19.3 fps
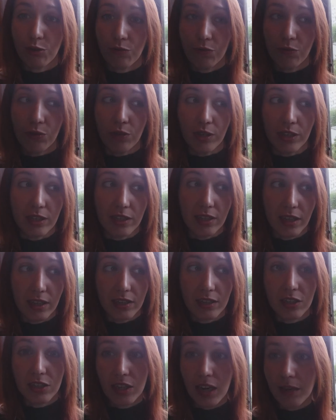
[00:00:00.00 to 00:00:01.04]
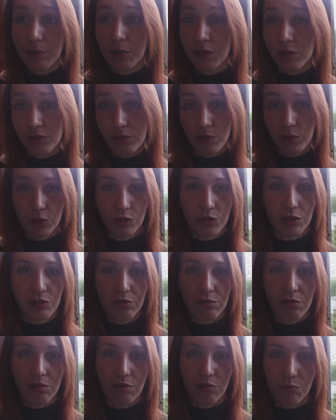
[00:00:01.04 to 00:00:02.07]
of work. It's like a time to review your
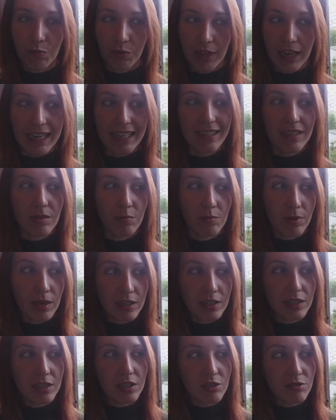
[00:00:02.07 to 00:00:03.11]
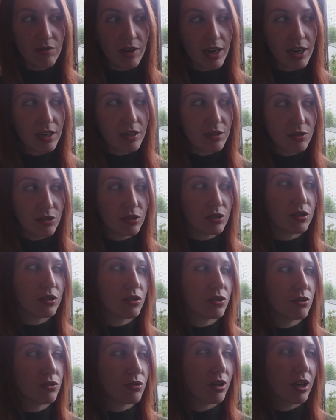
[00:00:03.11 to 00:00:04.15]
own plans, but try not
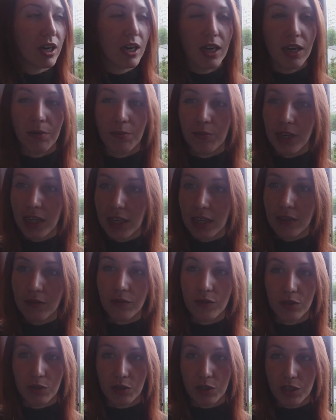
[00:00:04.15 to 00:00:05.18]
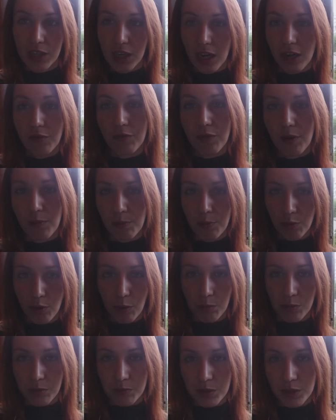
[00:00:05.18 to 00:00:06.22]
to make yourself
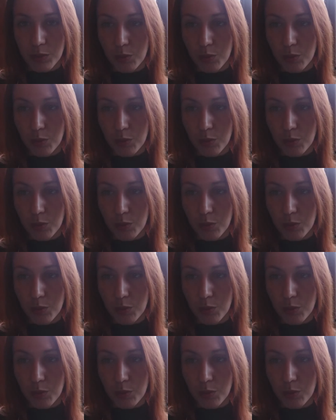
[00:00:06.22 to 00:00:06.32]
problems